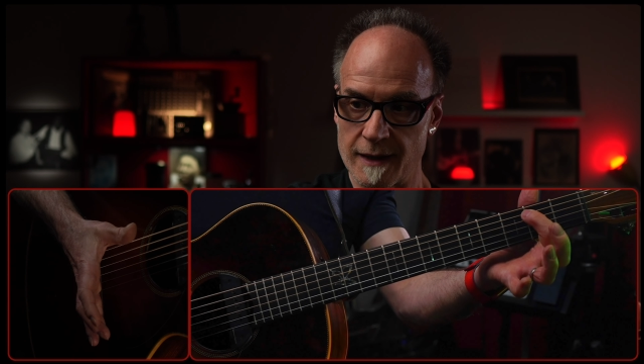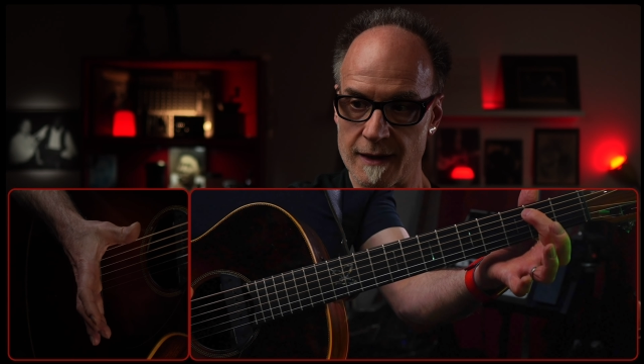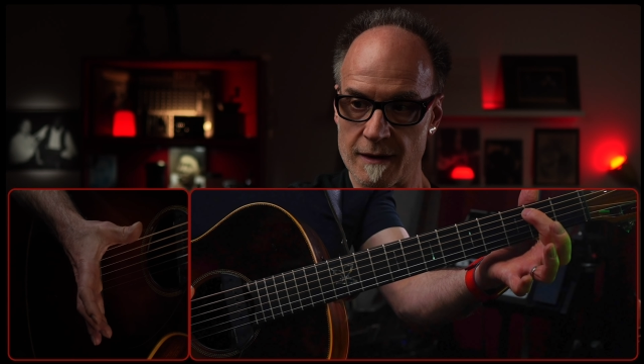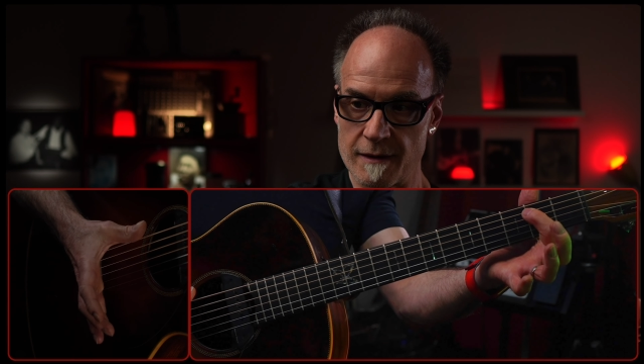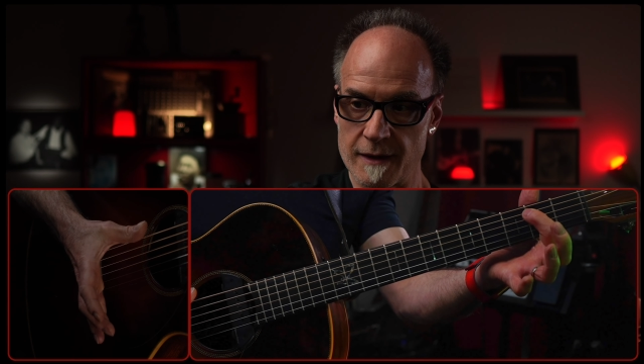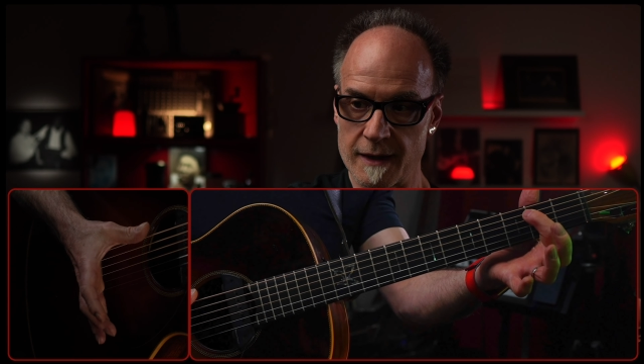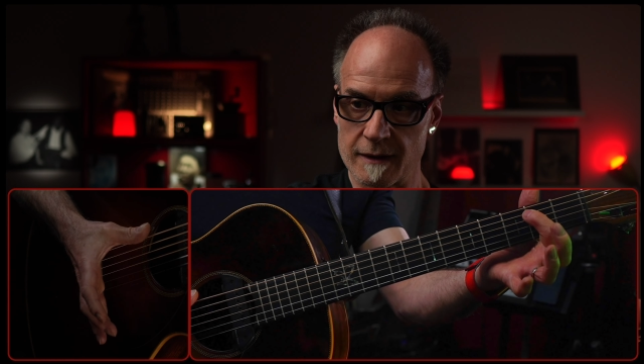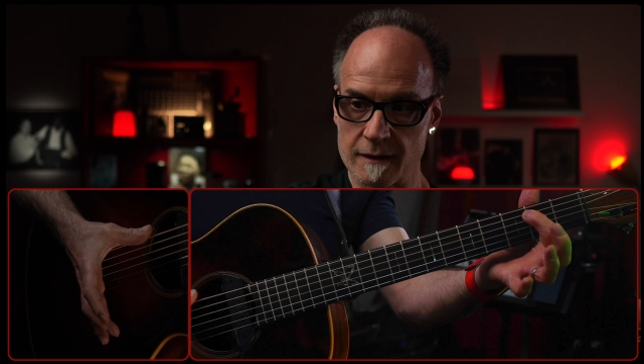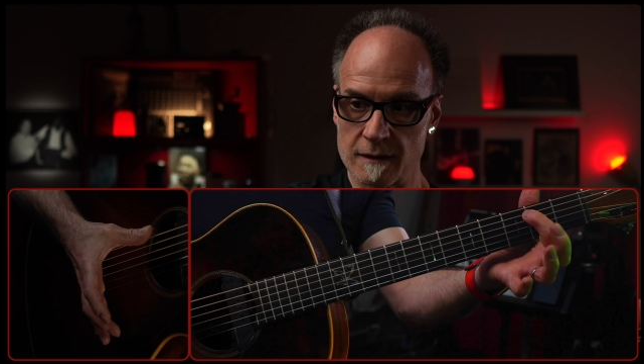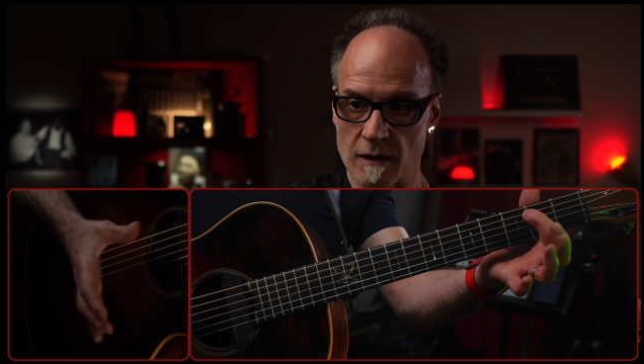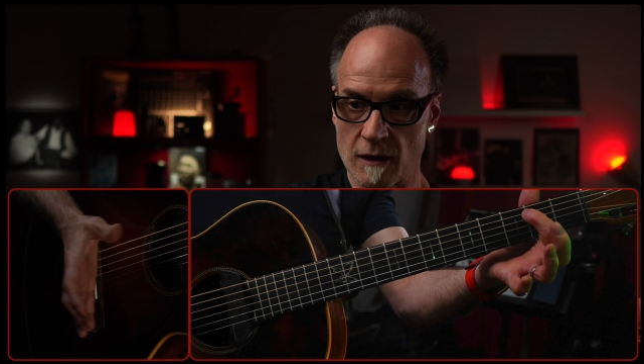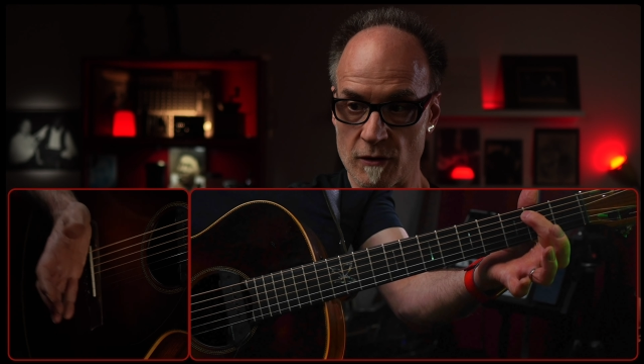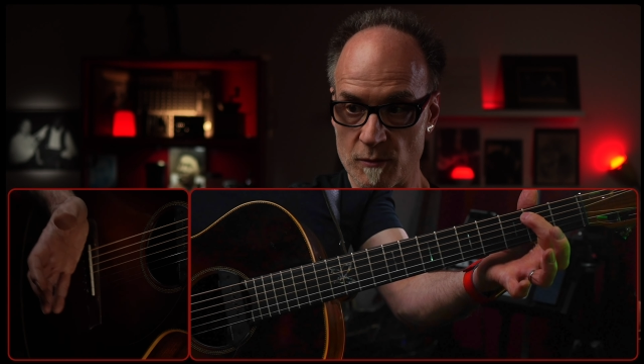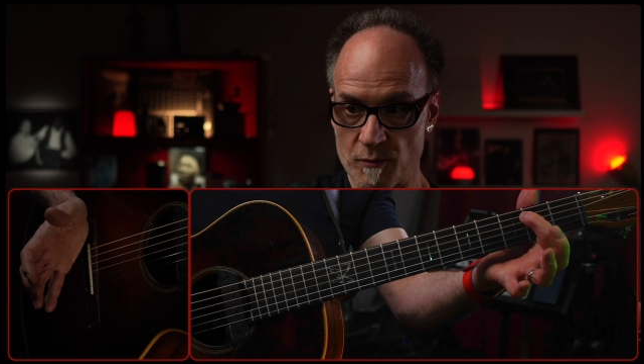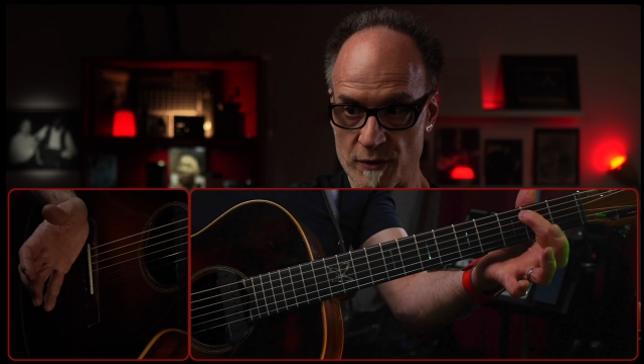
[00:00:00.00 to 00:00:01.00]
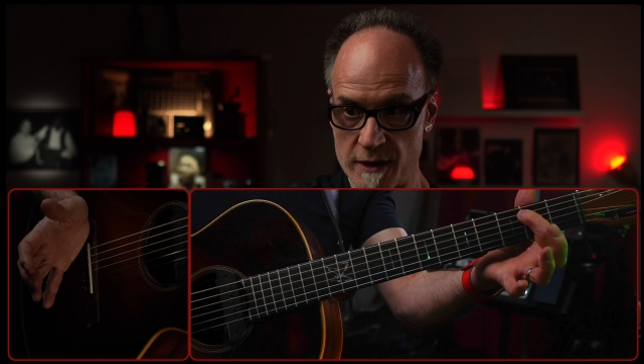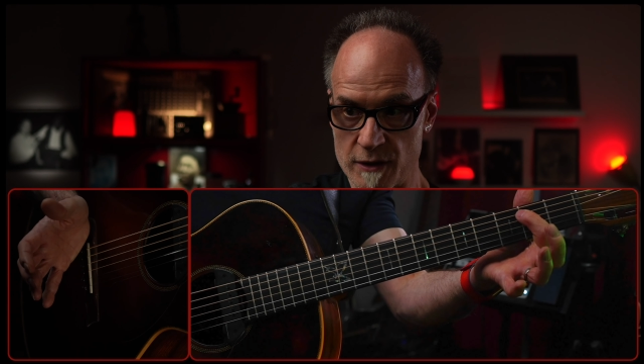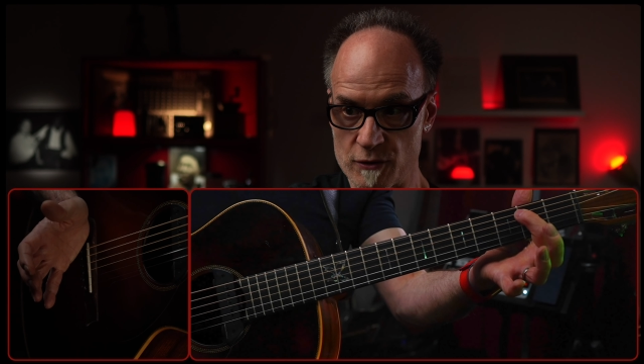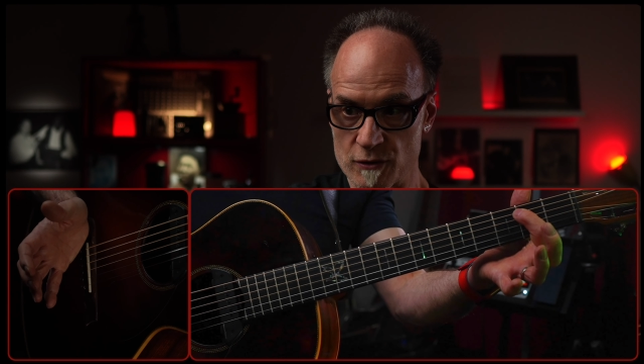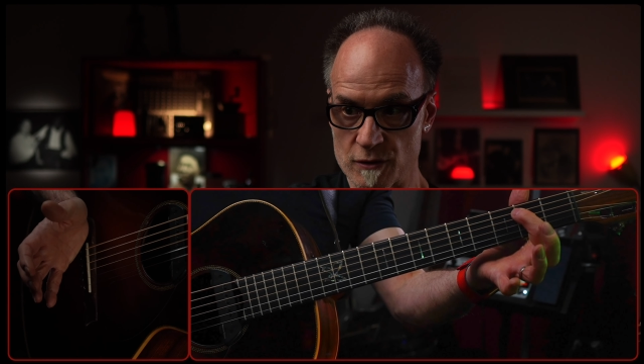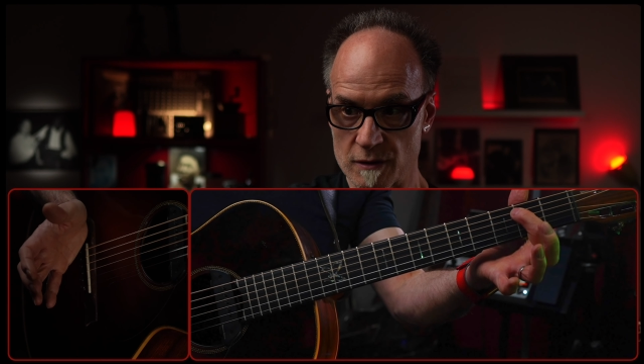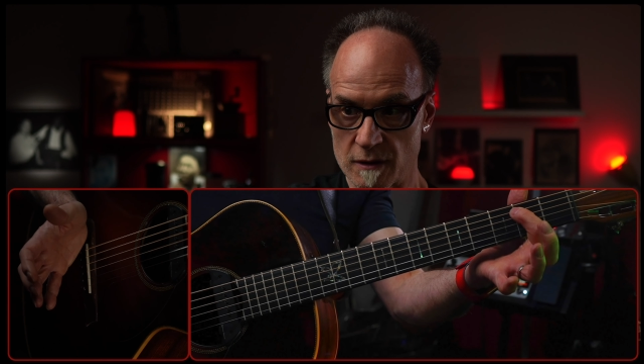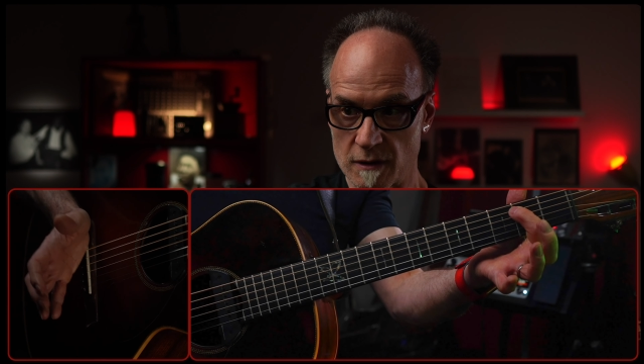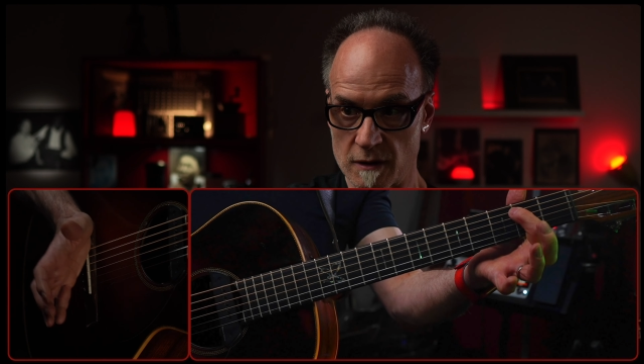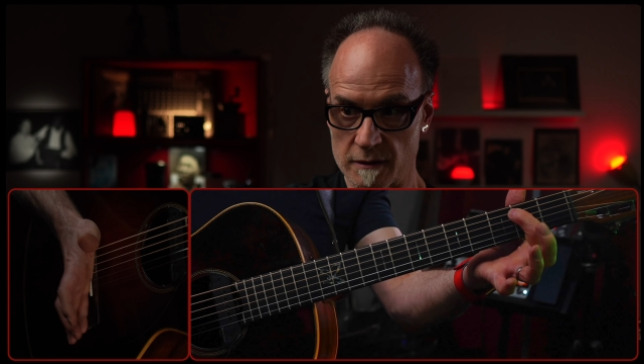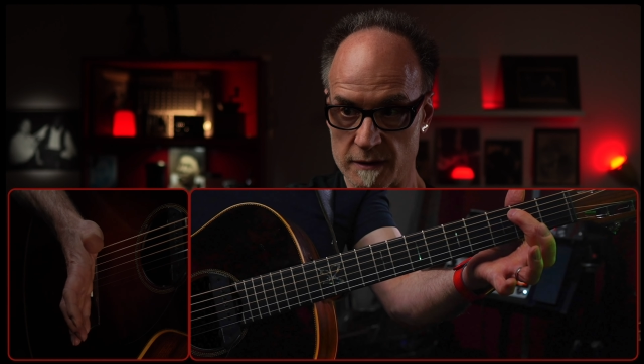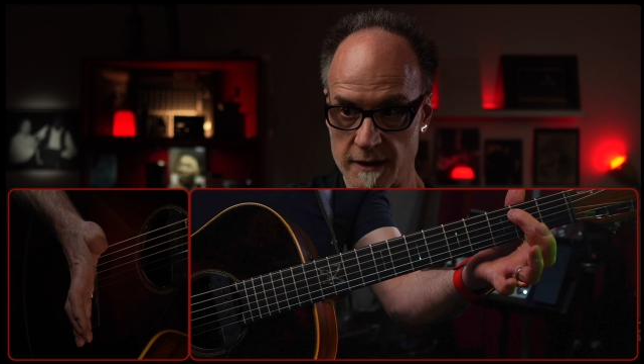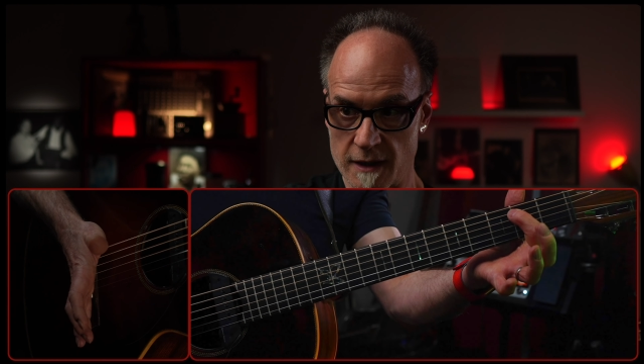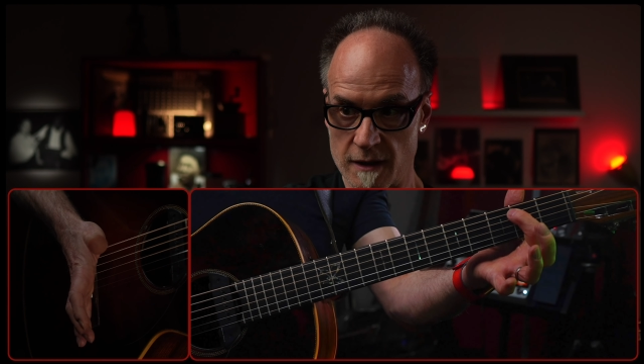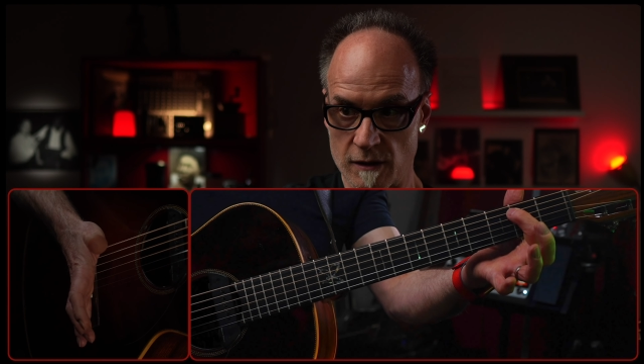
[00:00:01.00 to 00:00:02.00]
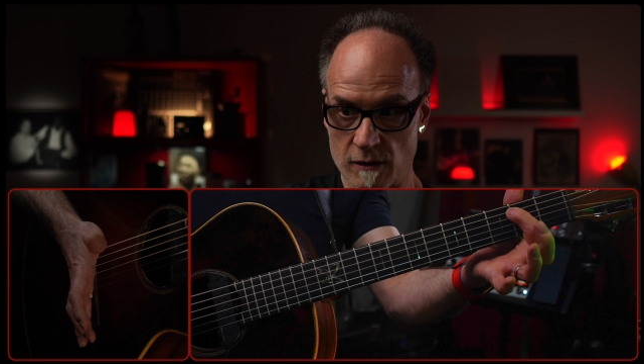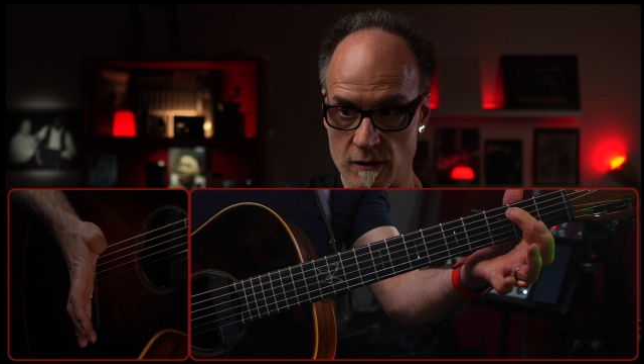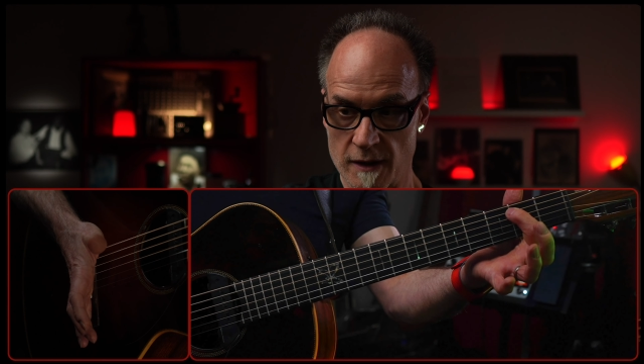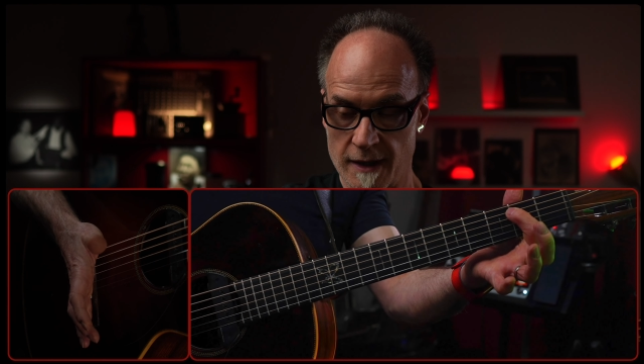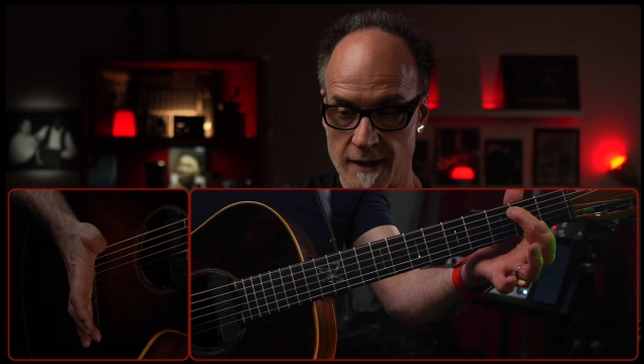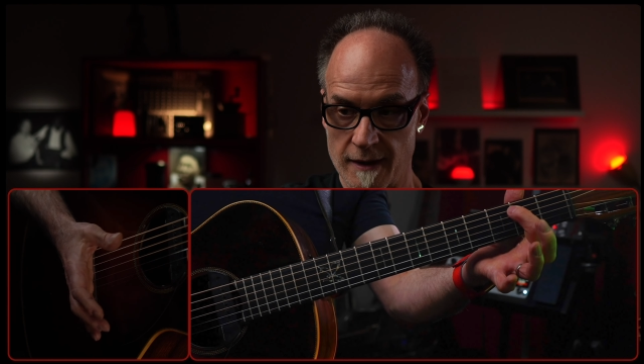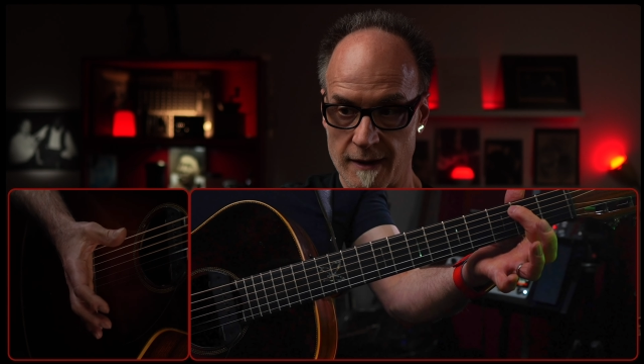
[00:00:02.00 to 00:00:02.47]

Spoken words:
and then on the bridge, on the saddle,